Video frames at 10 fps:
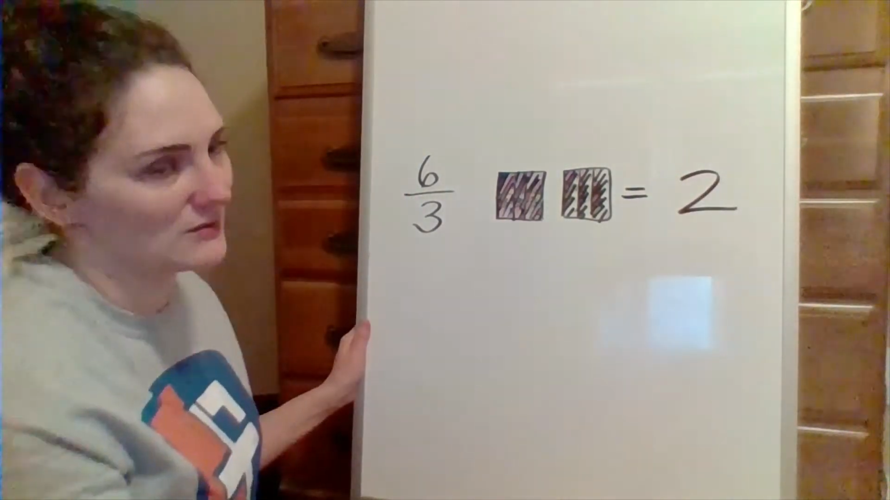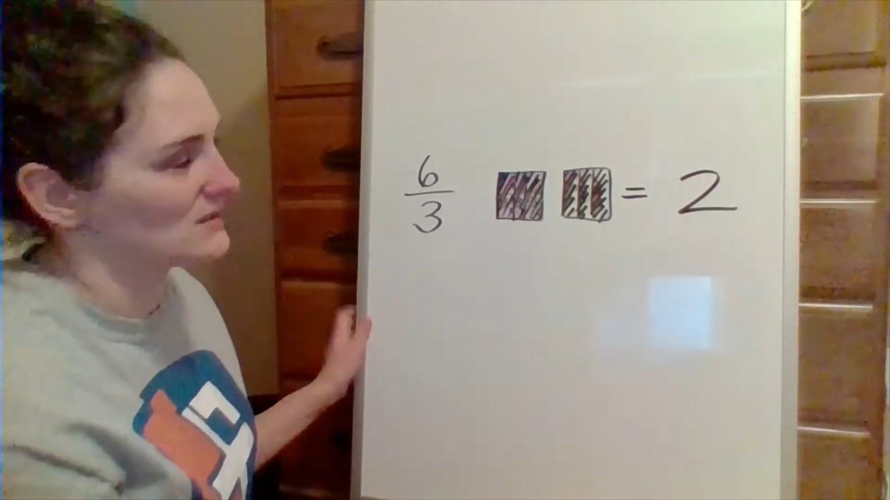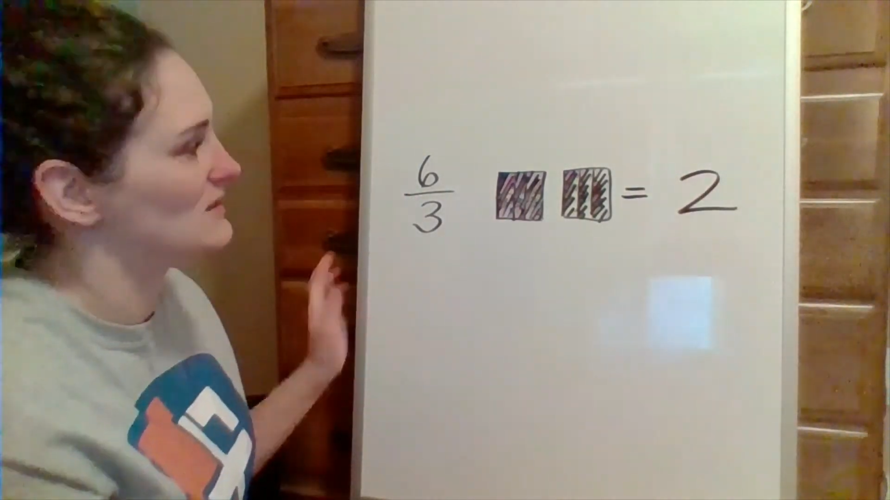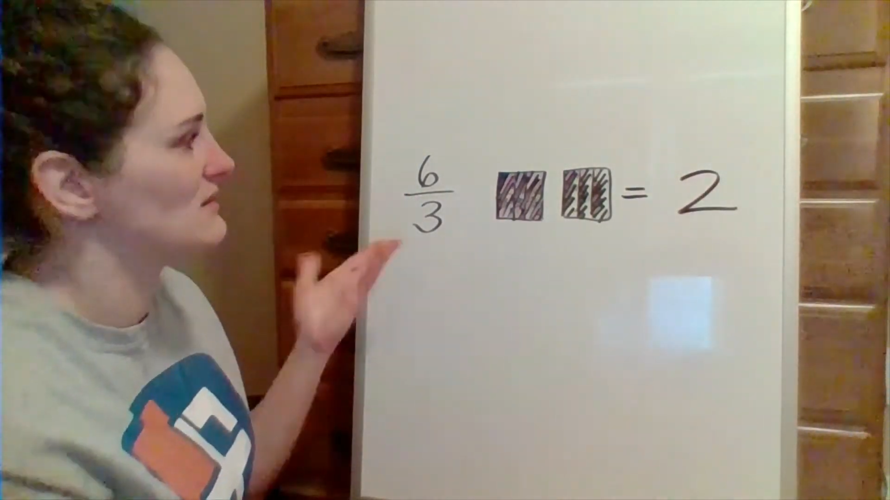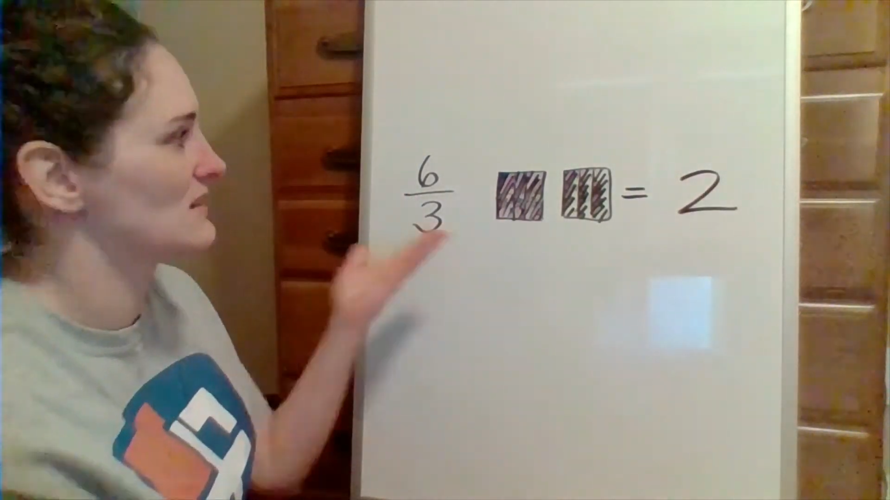
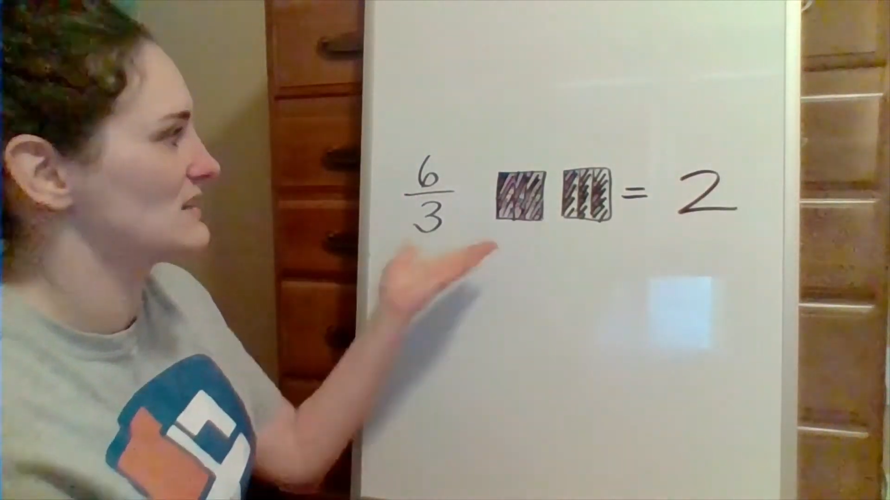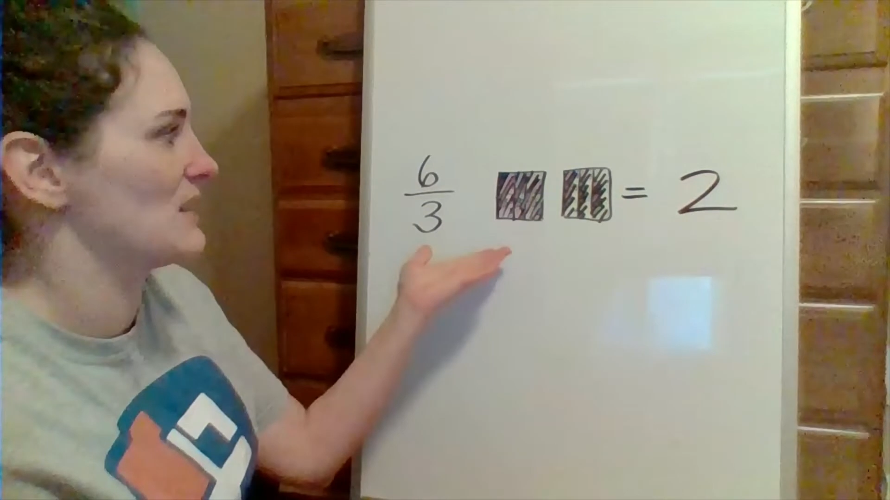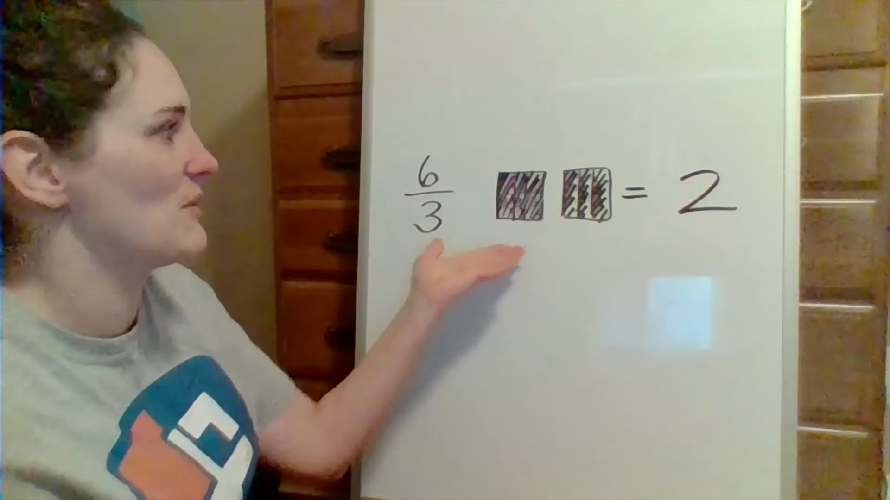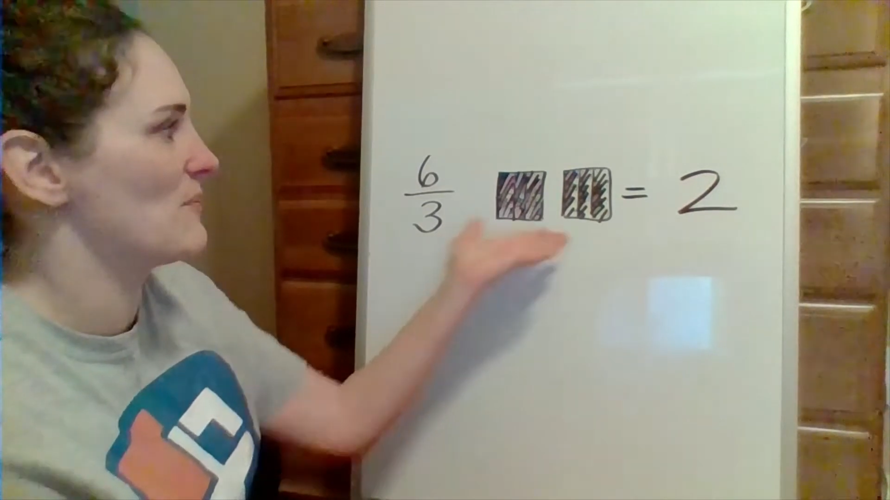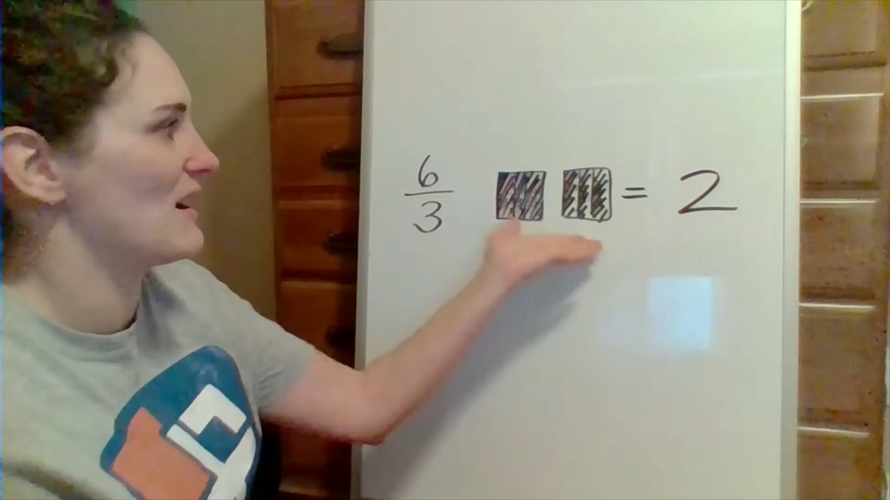It's the same
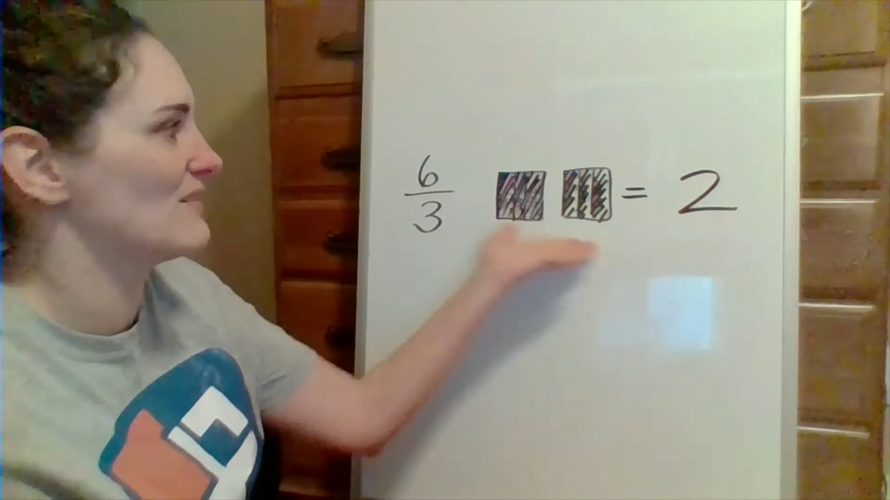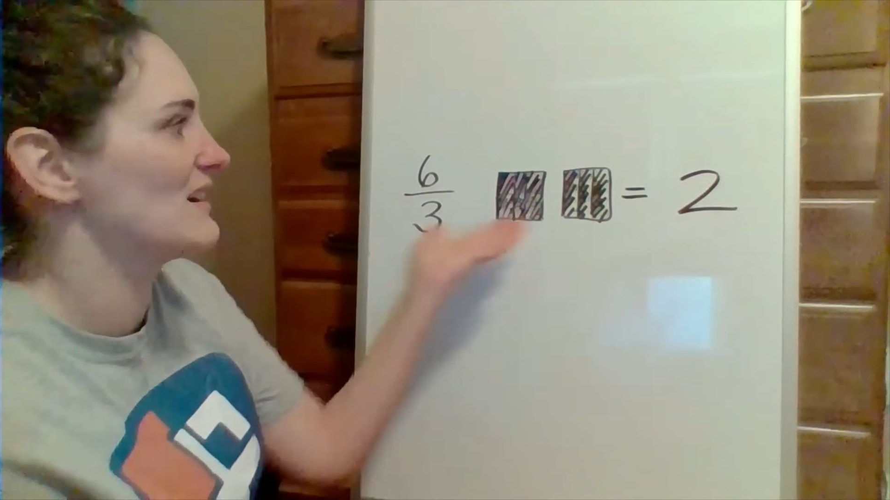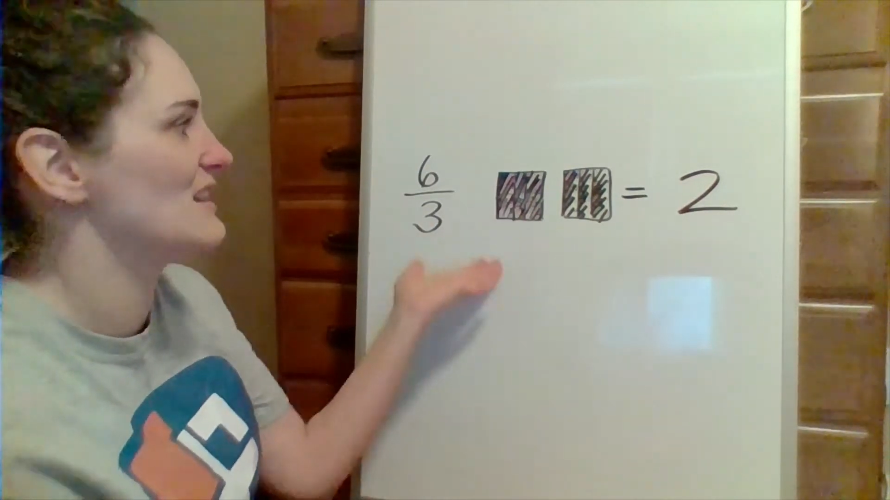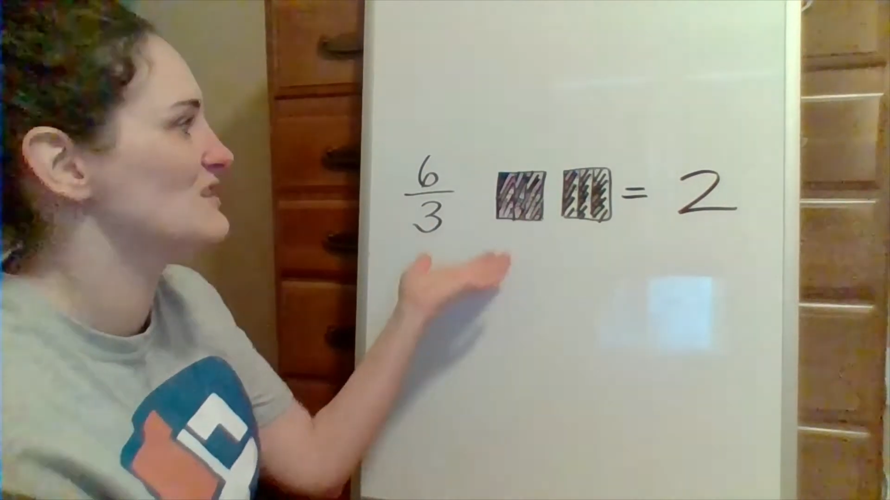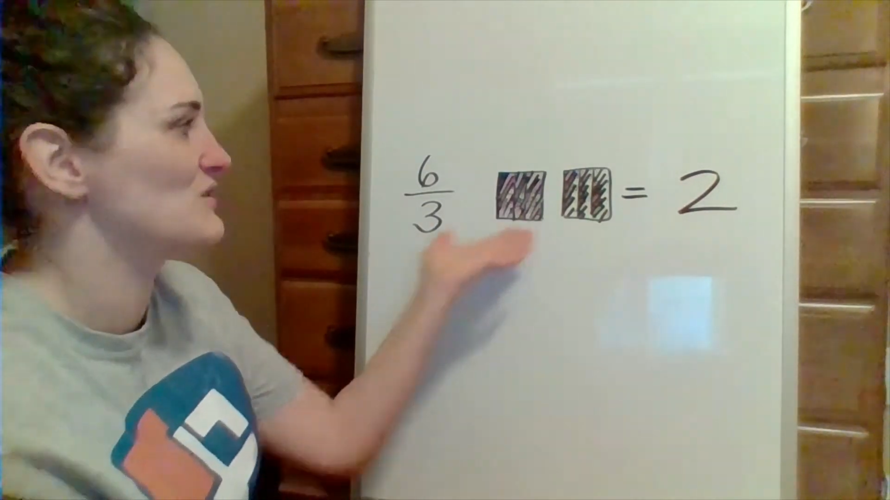amount
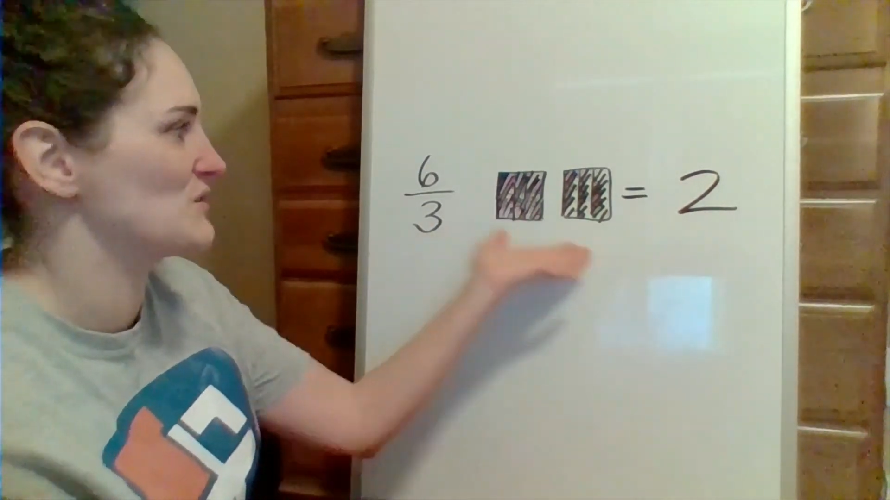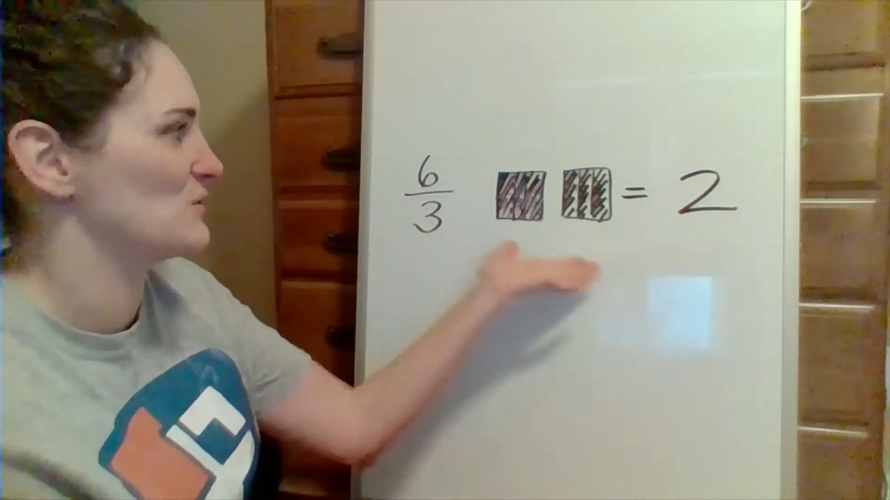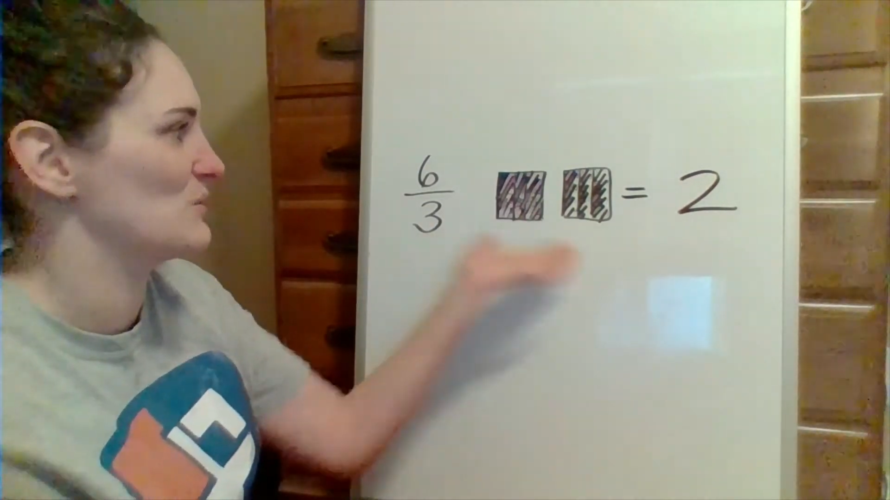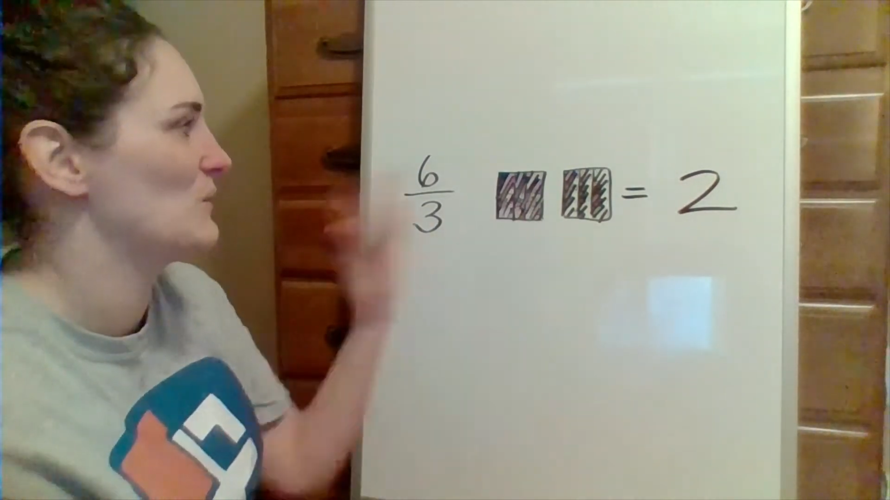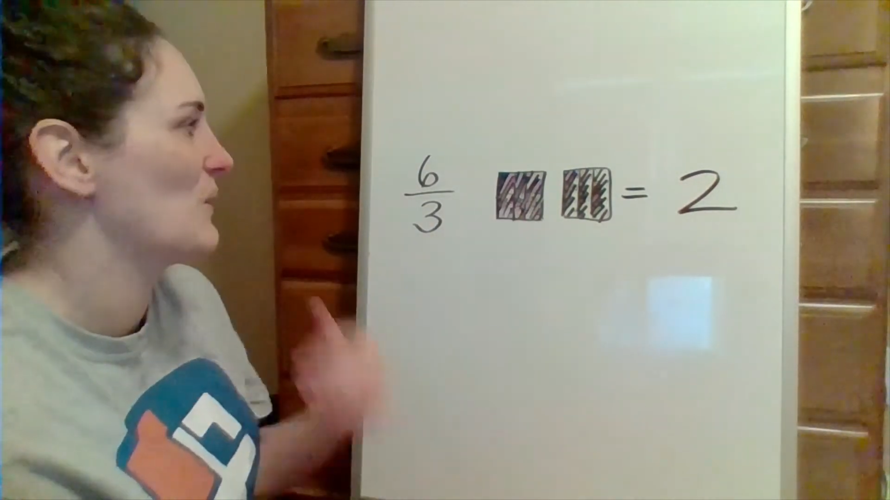as
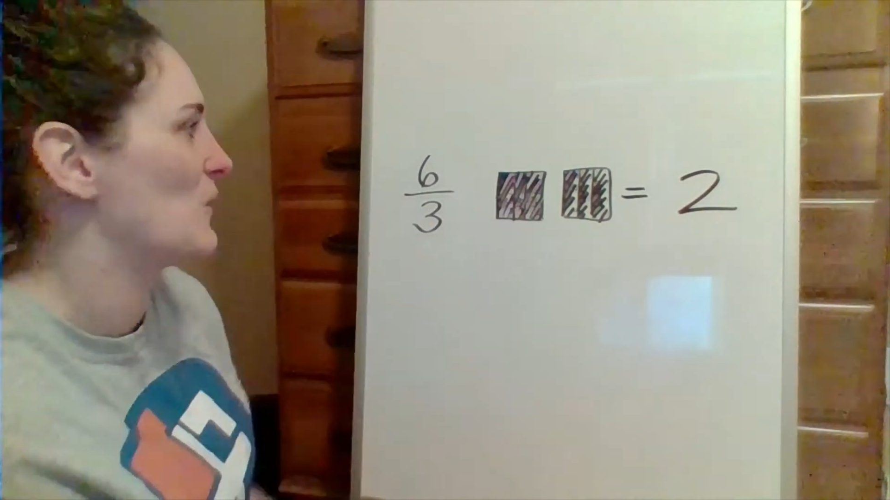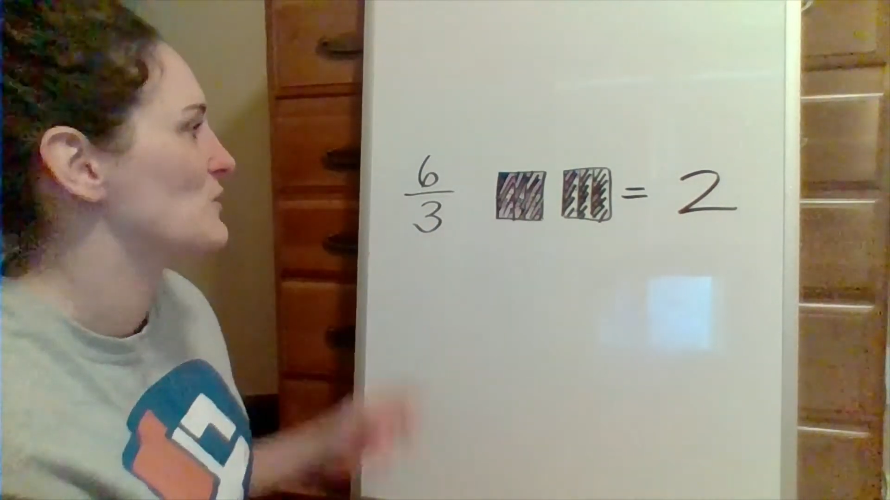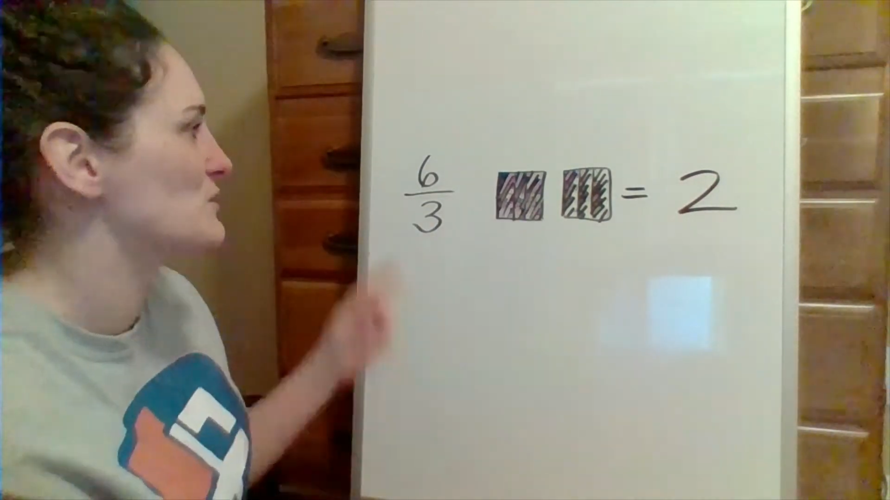2 wholes.